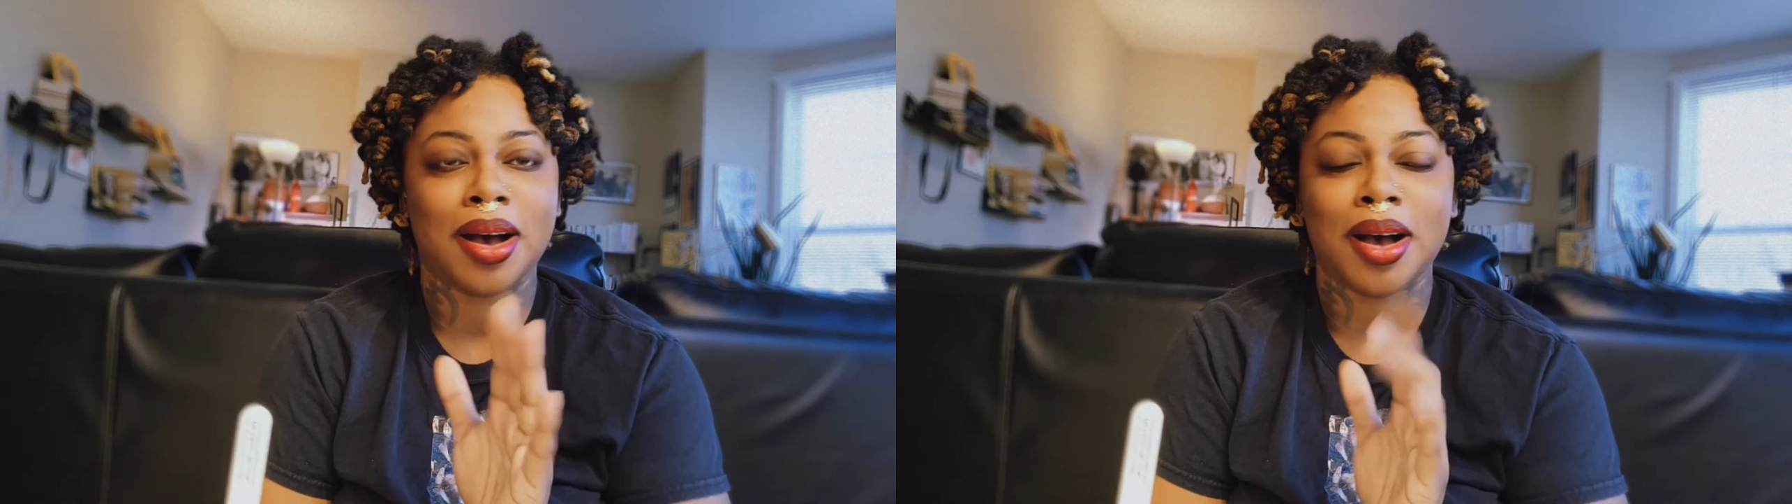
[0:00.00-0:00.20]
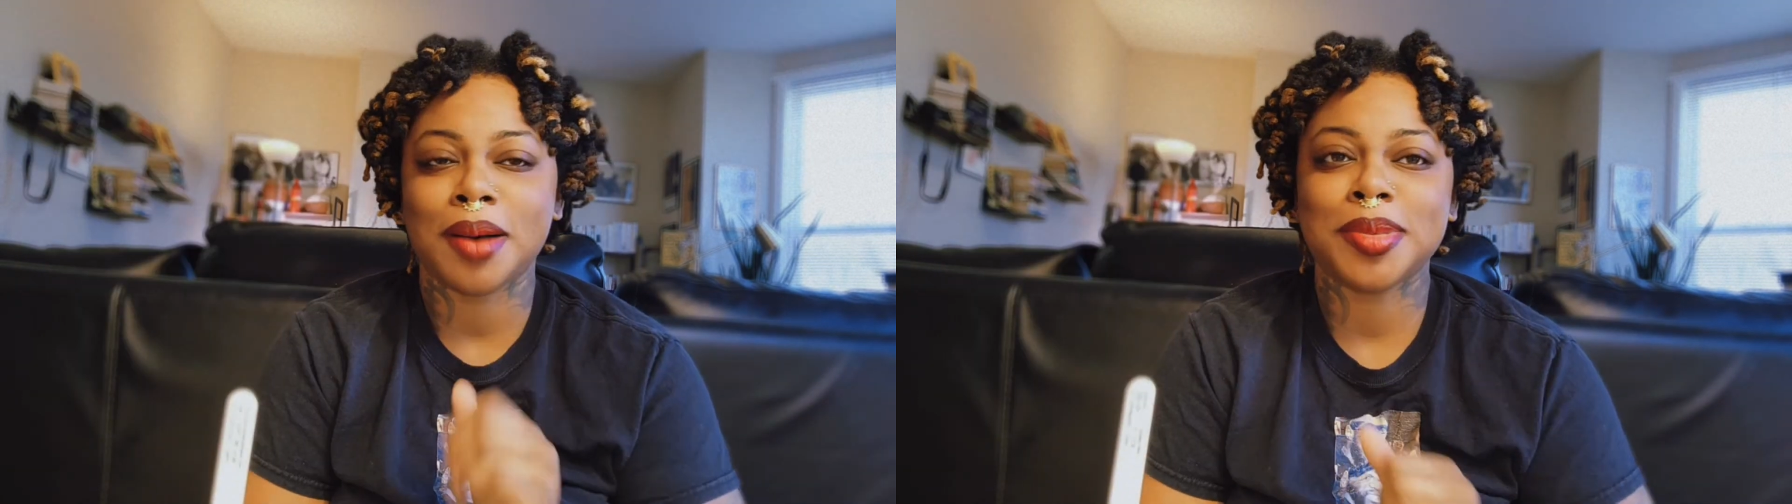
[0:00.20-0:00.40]

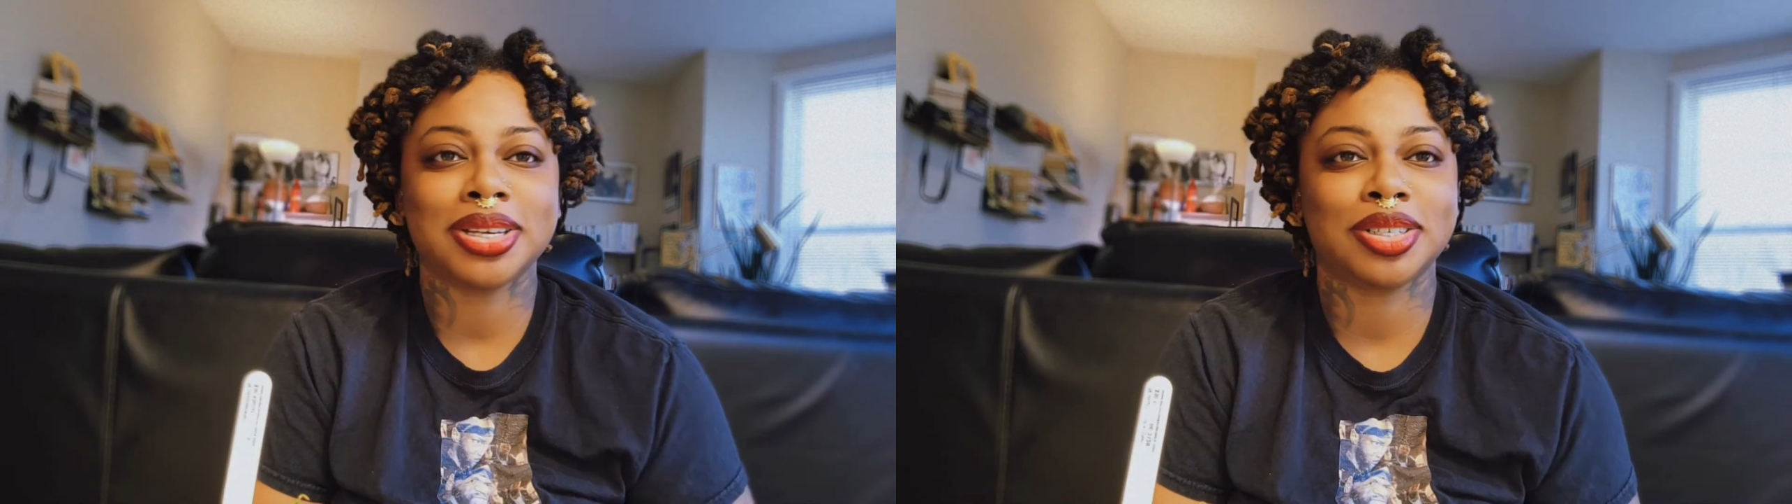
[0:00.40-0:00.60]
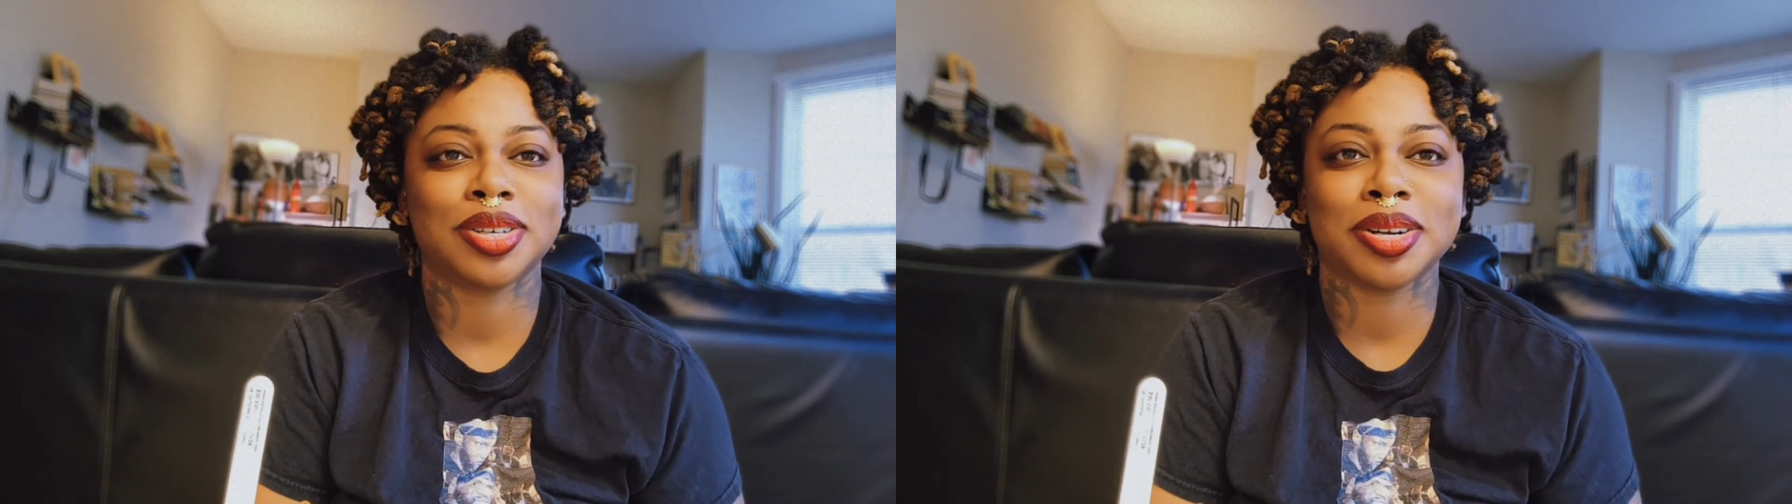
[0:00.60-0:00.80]
I'm going to
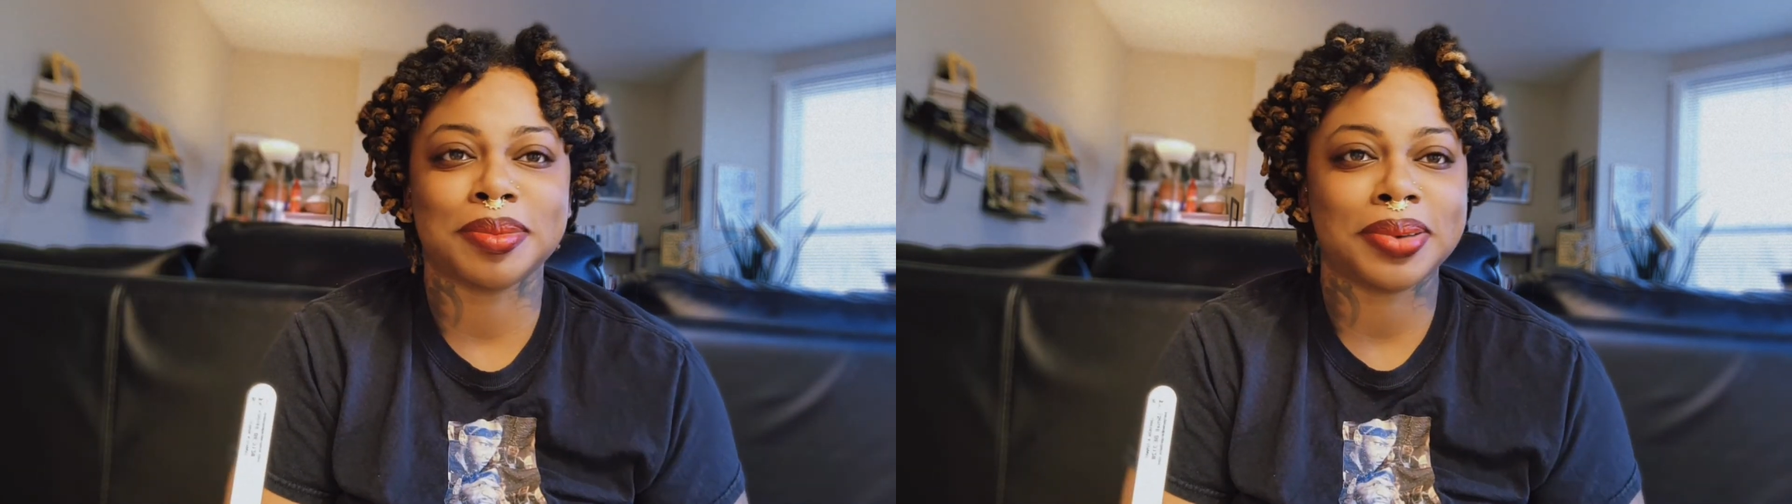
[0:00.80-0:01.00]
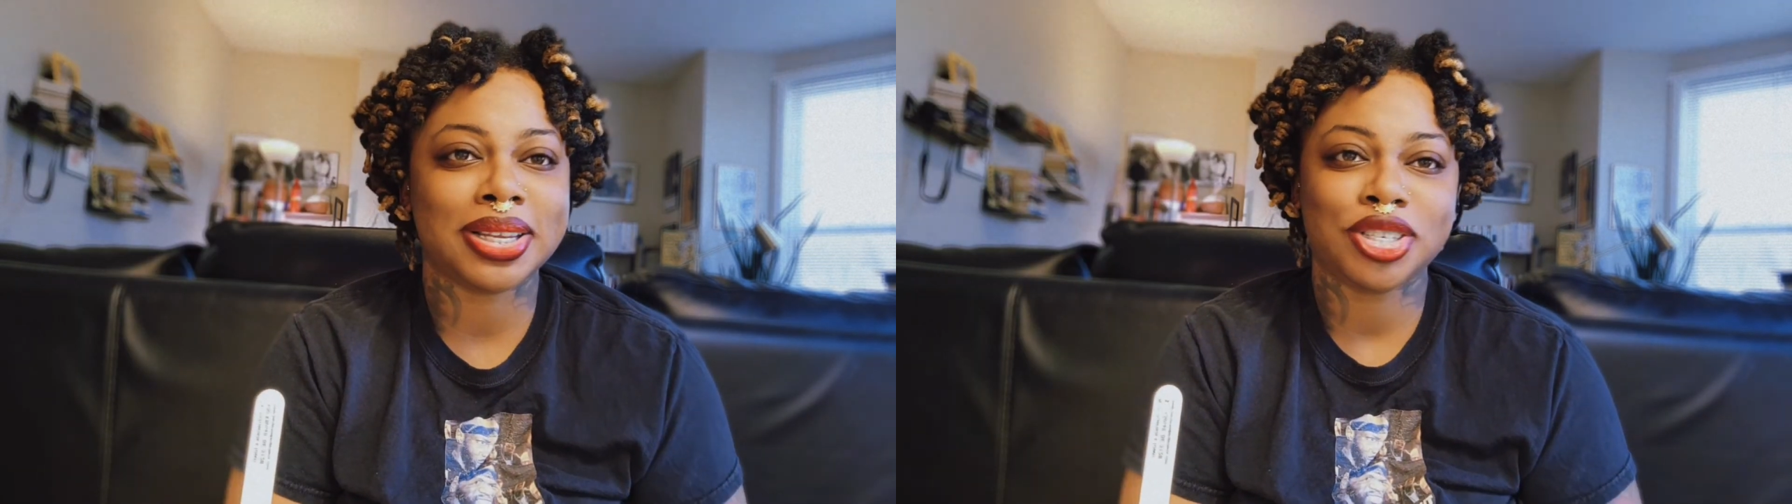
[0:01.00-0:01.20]
insert a
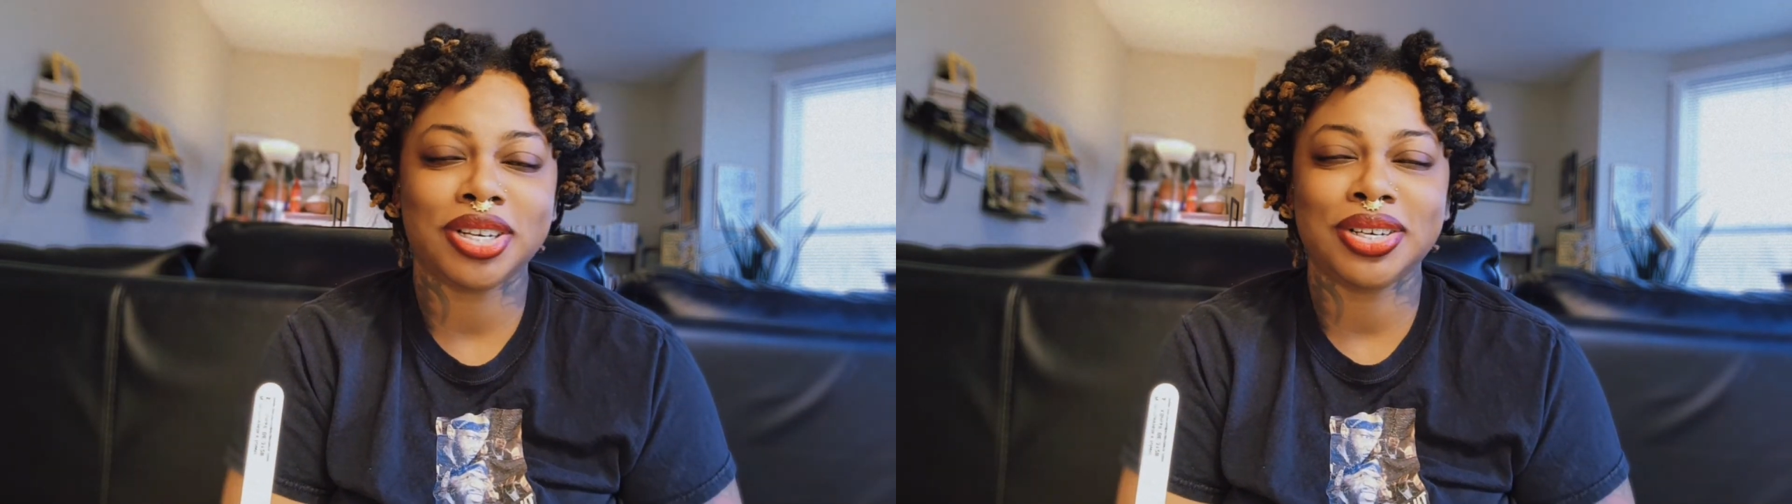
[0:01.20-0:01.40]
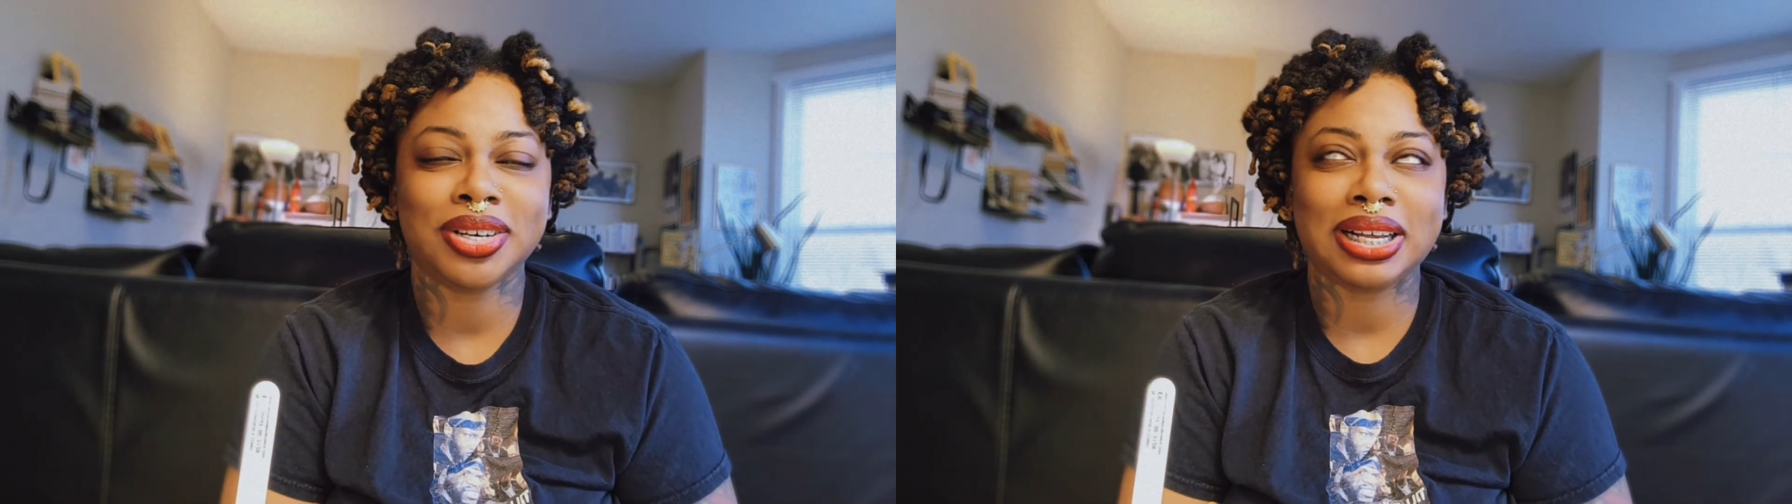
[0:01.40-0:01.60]
picture,
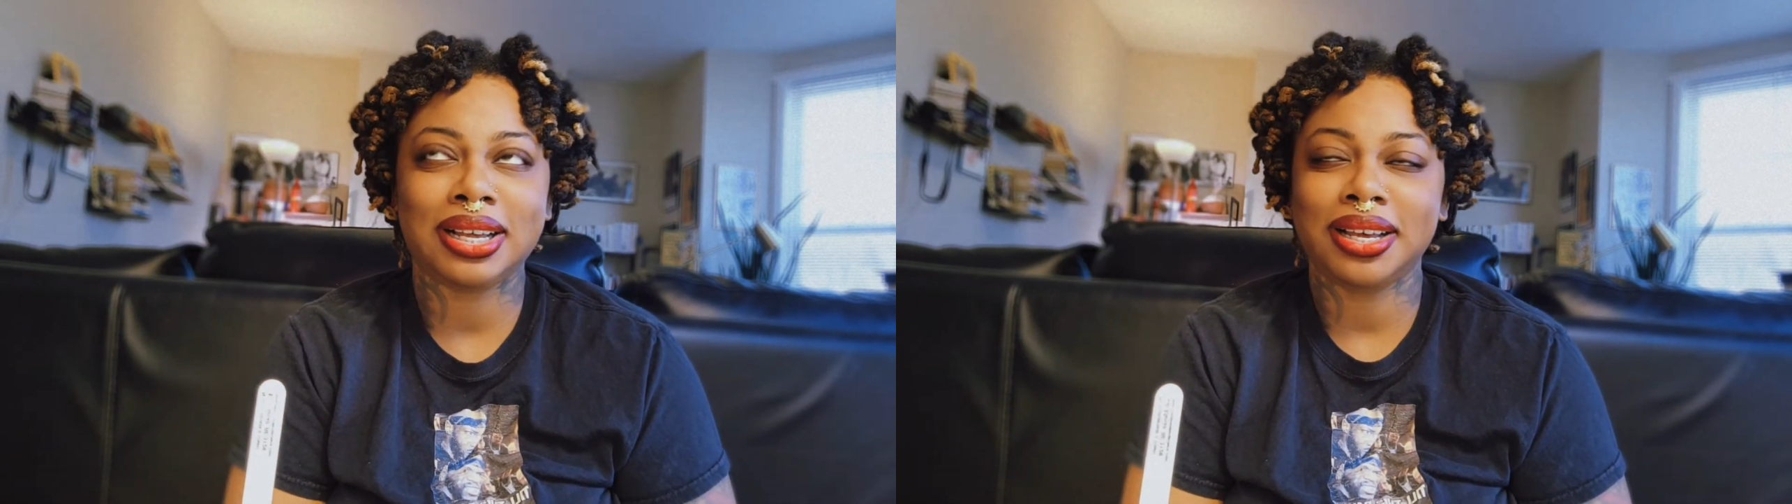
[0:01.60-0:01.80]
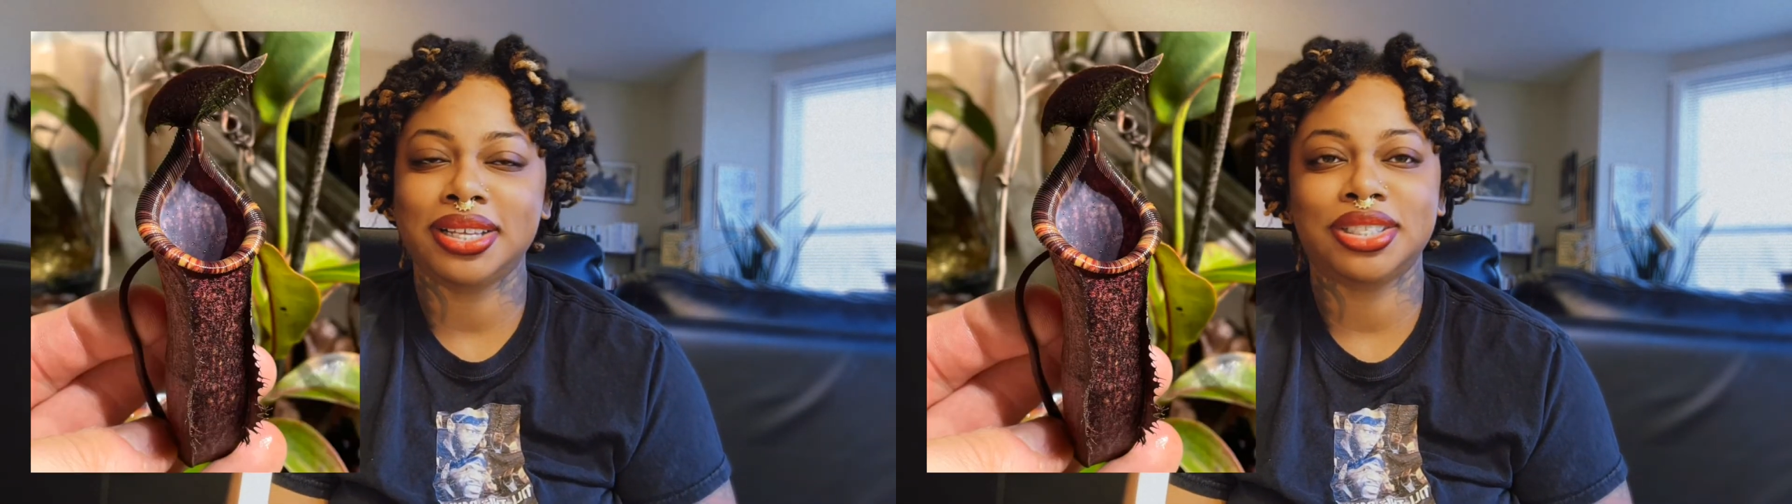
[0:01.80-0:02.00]
you
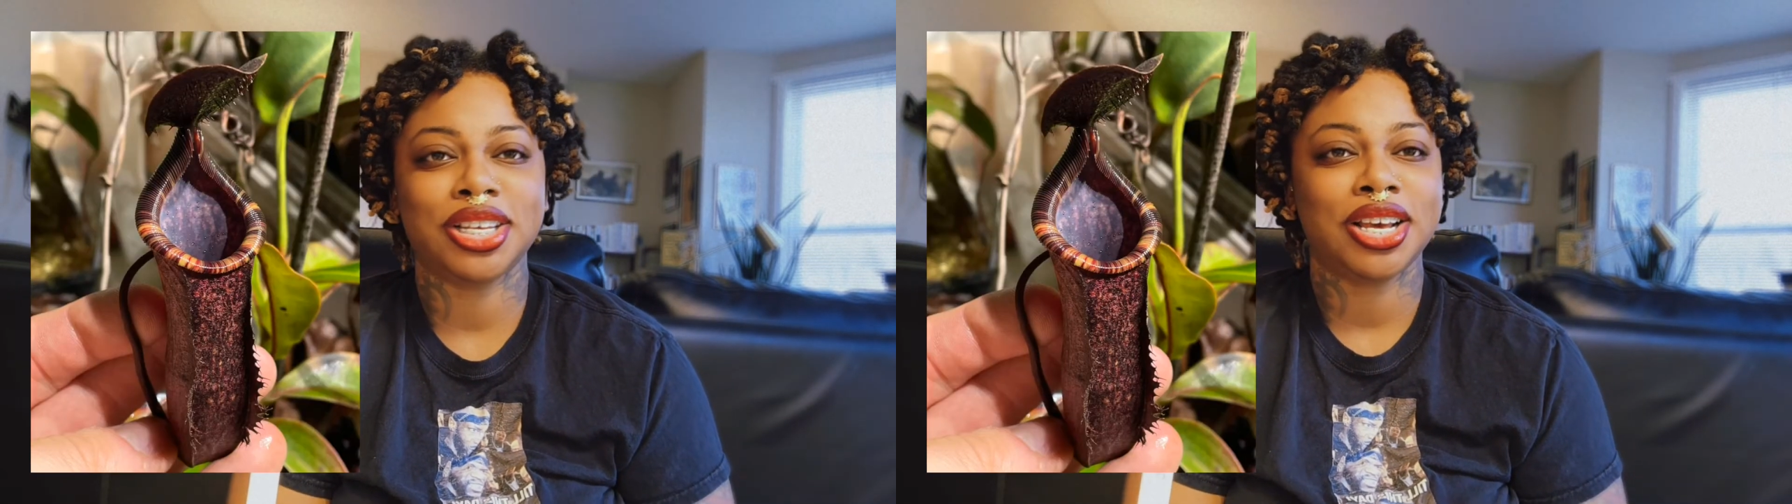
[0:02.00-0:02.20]
guys.